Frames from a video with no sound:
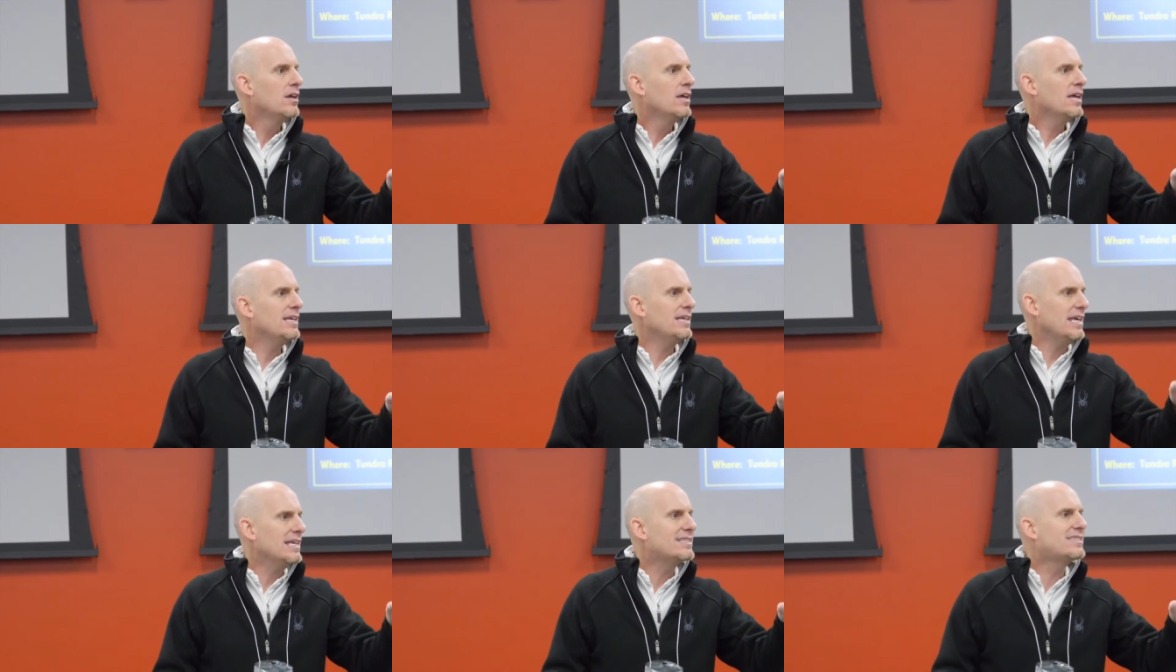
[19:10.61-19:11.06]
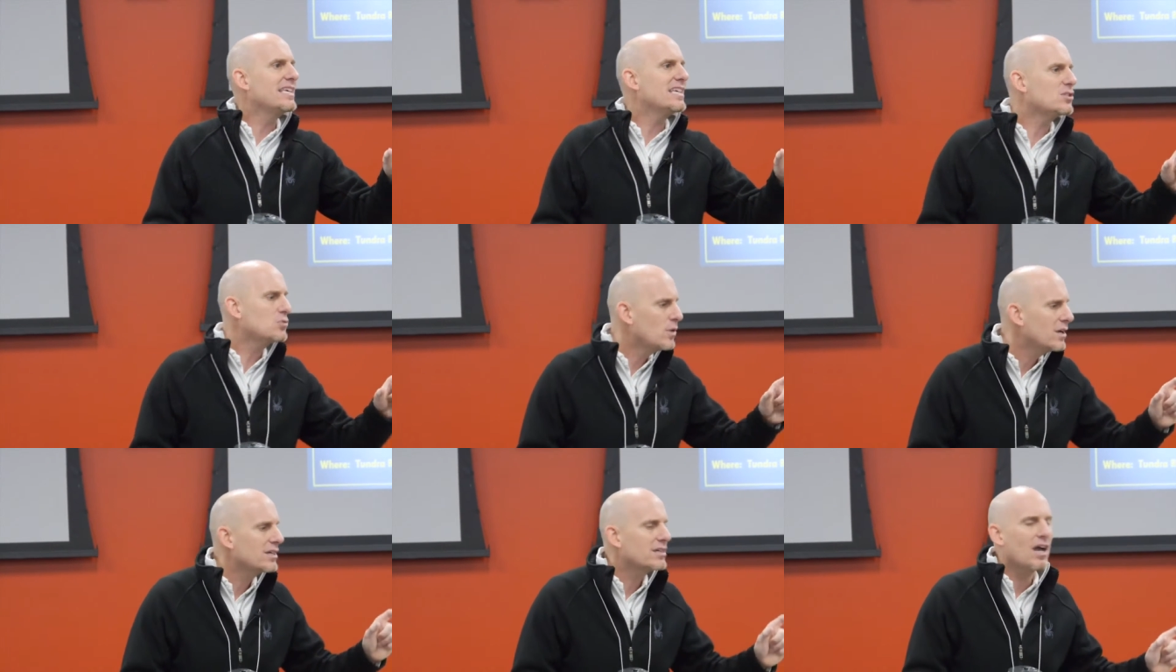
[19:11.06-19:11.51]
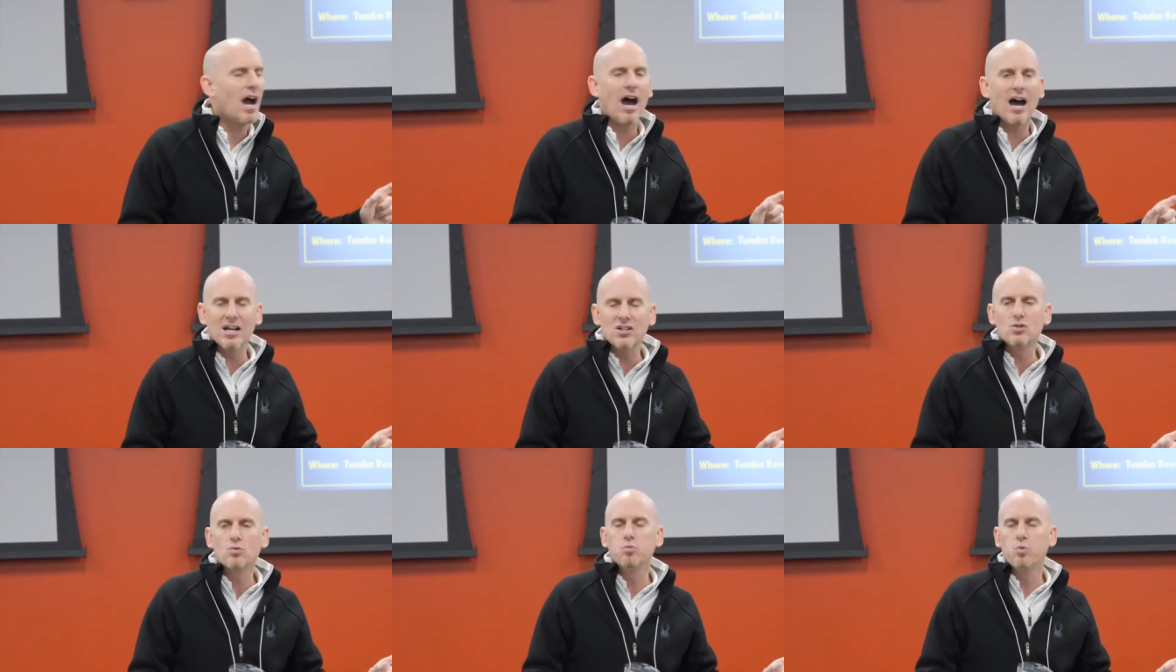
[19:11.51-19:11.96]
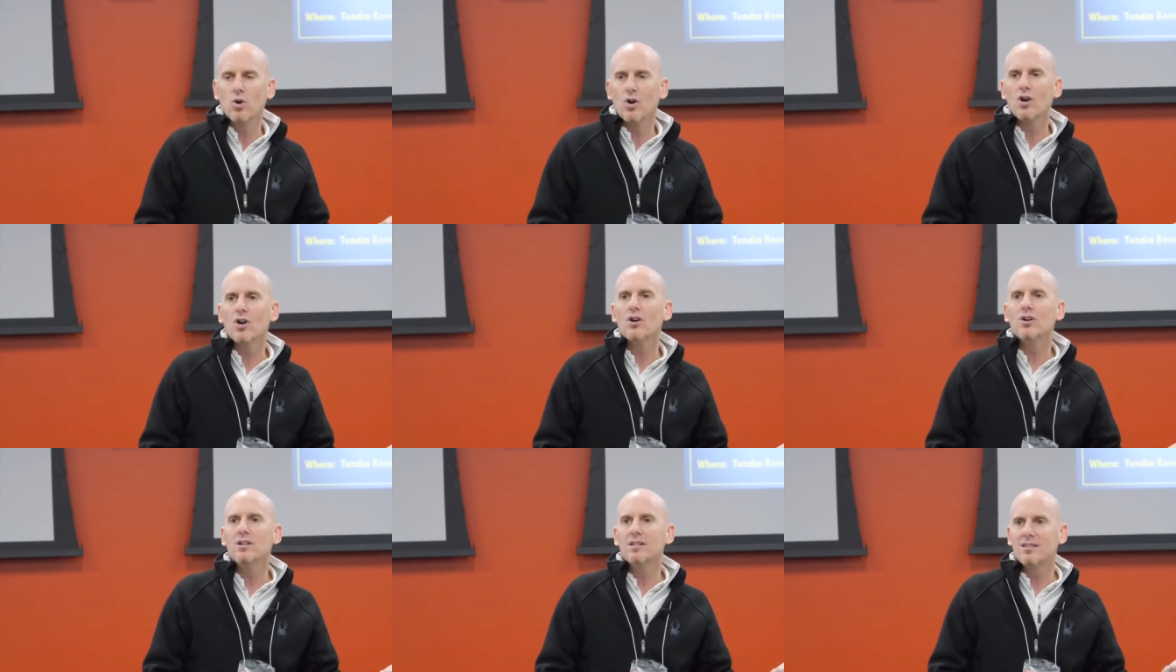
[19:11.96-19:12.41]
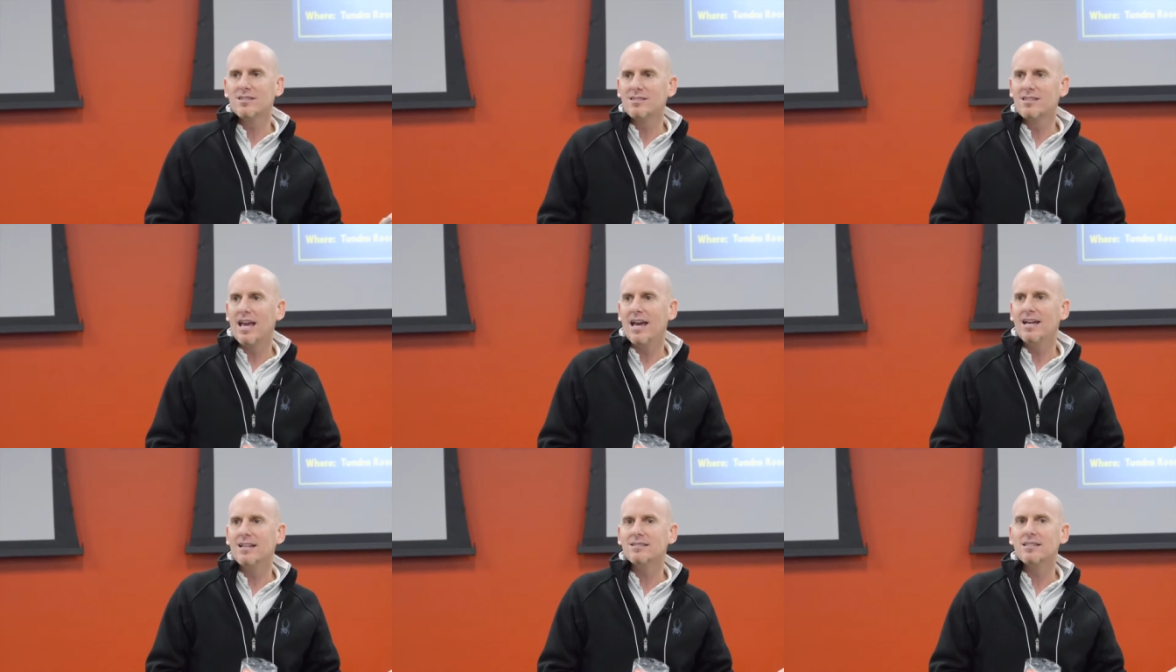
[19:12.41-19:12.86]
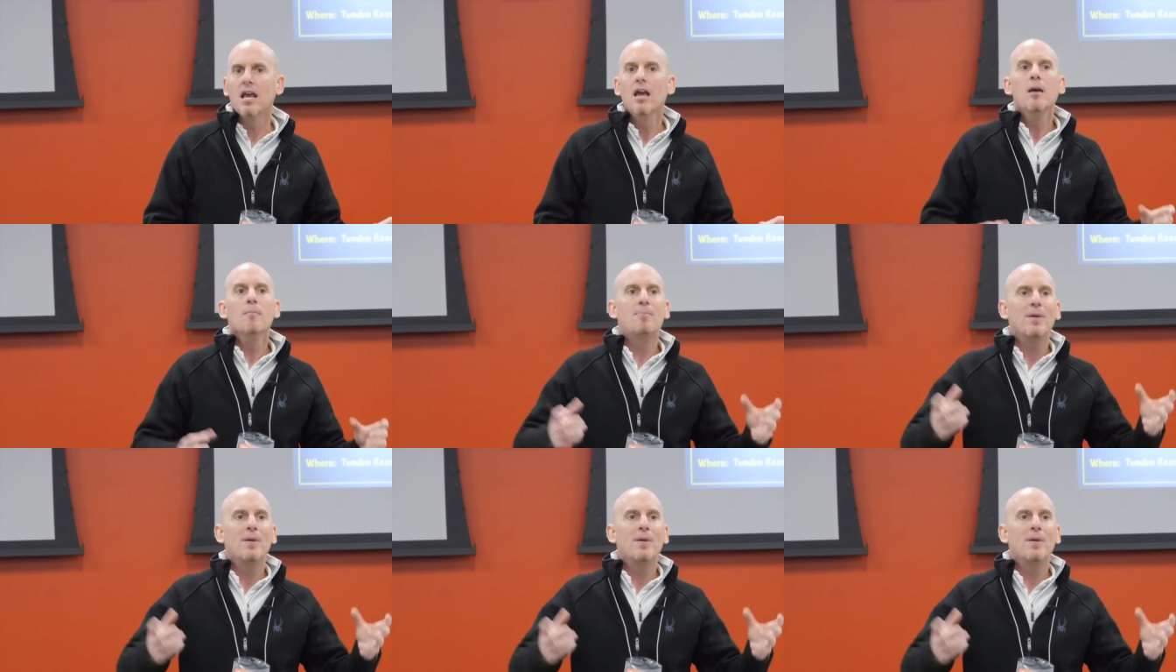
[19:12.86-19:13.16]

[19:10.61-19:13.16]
Is this what God's word says?